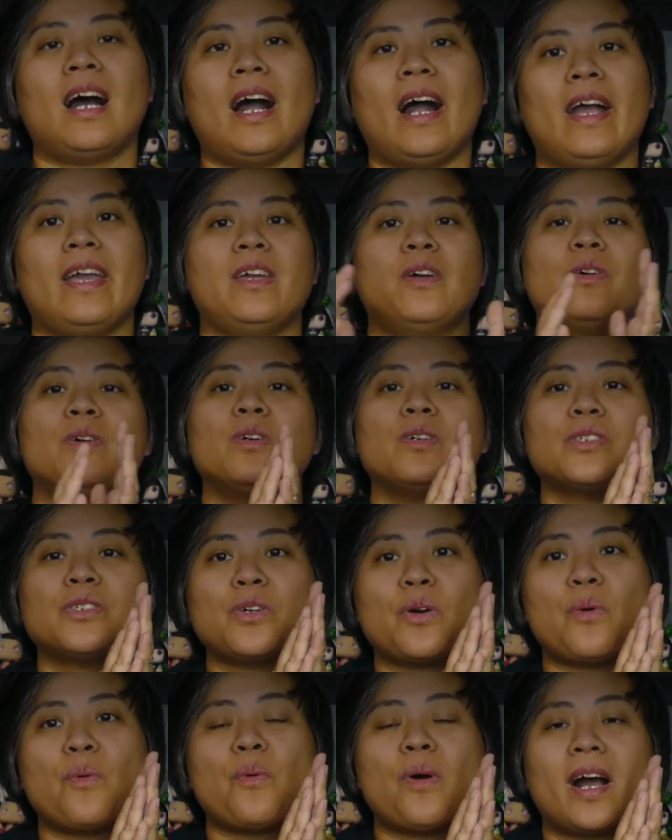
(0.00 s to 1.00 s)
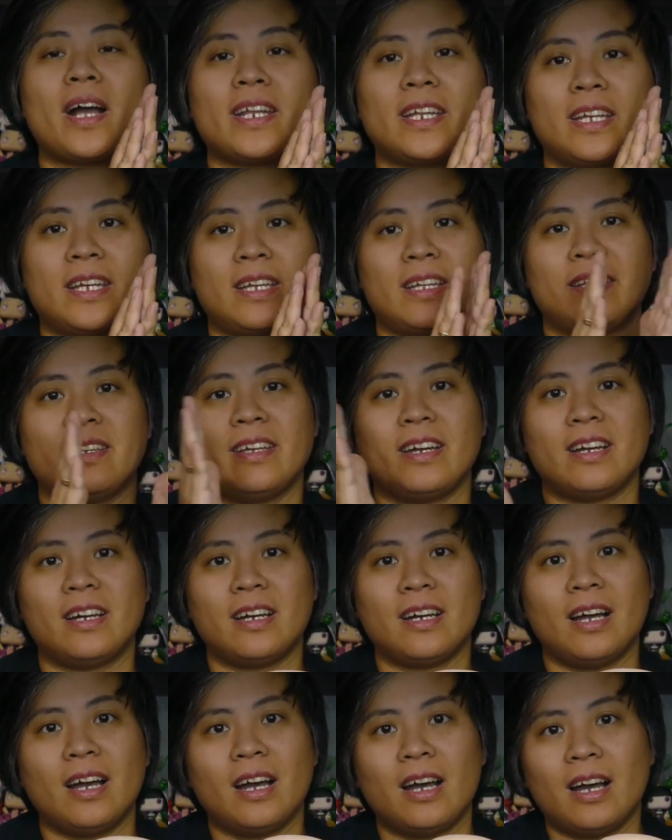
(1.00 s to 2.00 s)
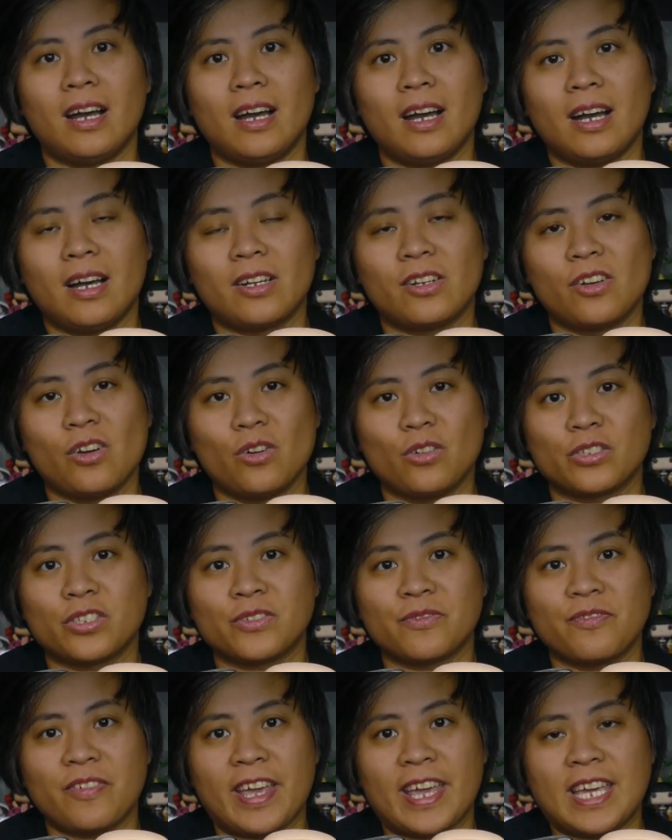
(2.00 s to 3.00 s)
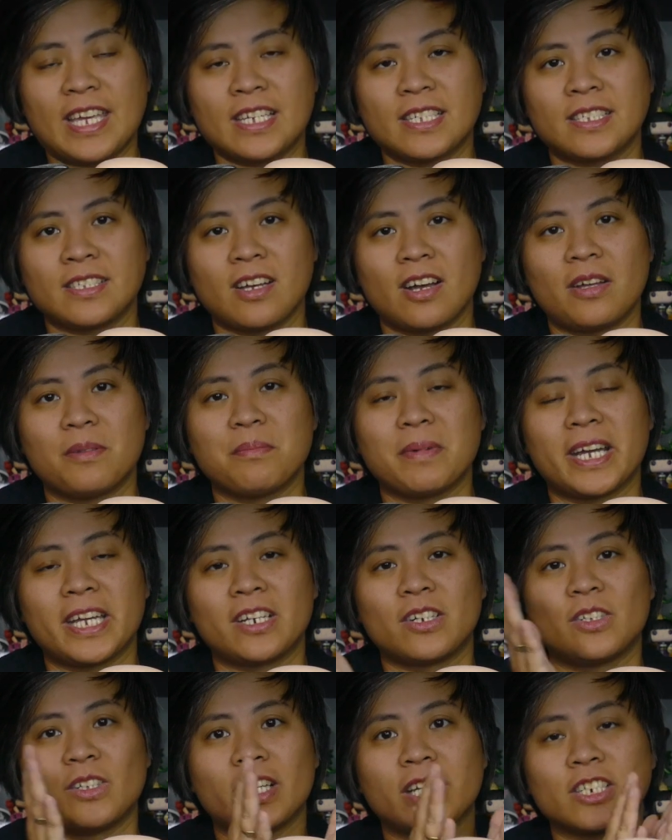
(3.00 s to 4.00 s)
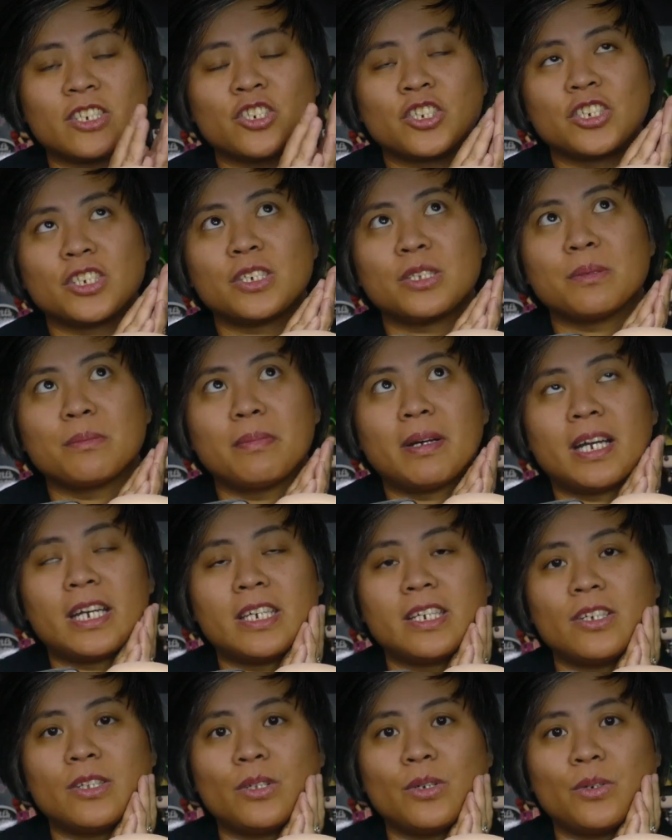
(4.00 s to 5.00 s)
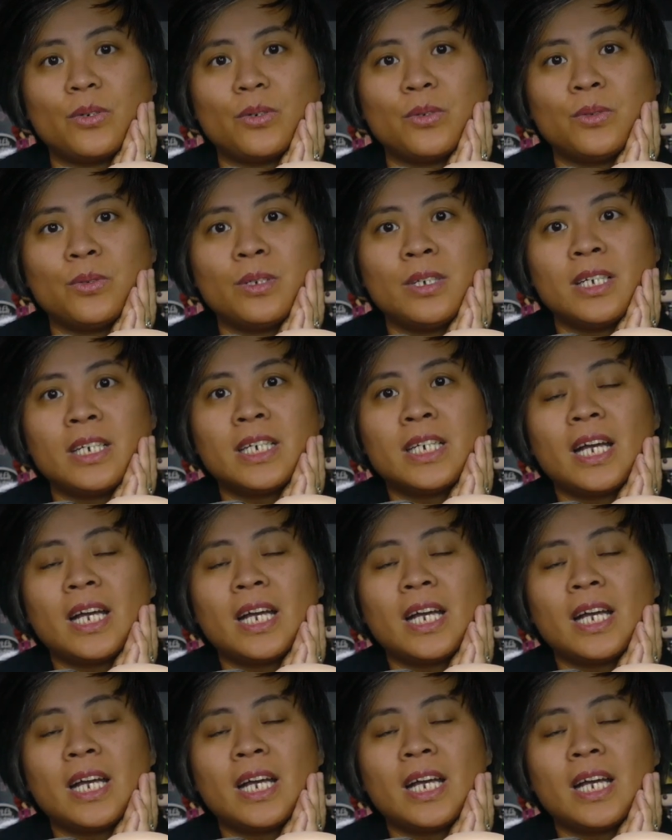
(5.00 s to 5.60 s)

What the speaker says: I also wanted a ghost face on my collection, but you know,